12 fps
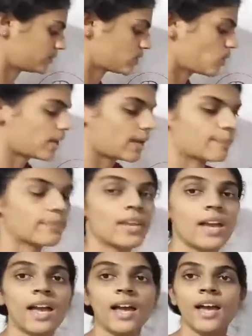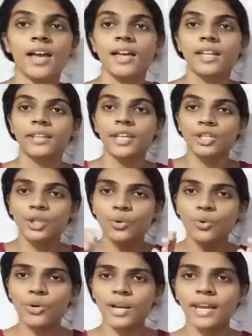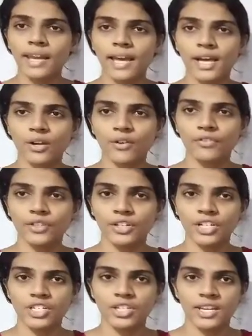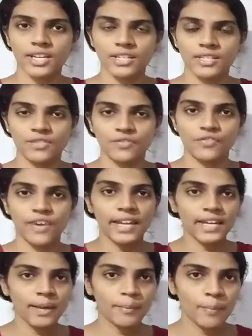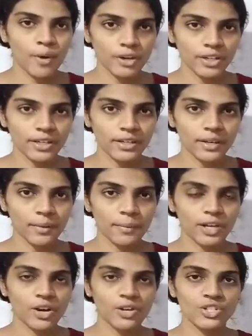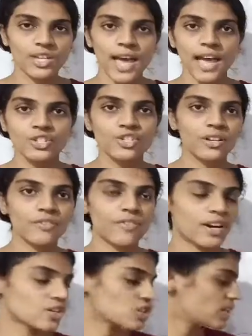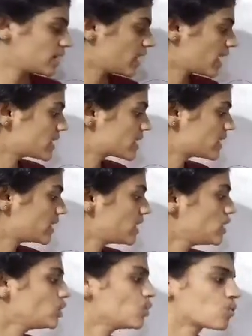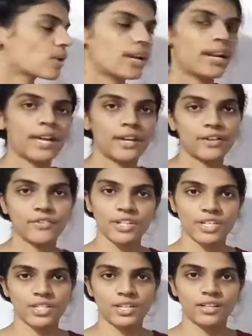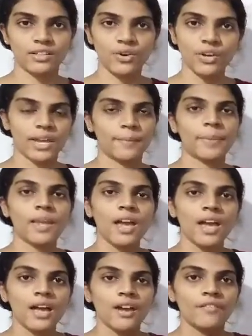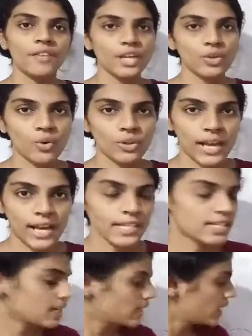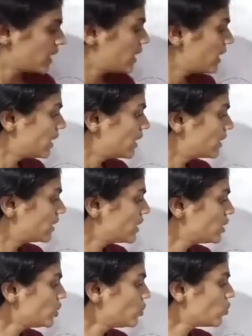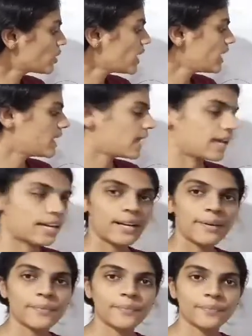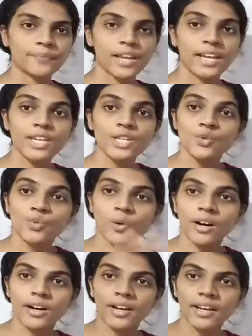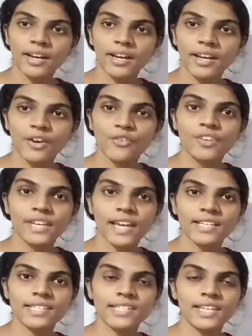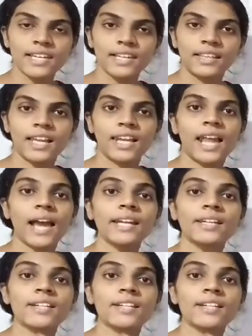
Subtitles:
Okay, the neural layer of the retina is very important because the actual function lies in the neural layer of retina. Okay, we know that the neural layer is where we can see the light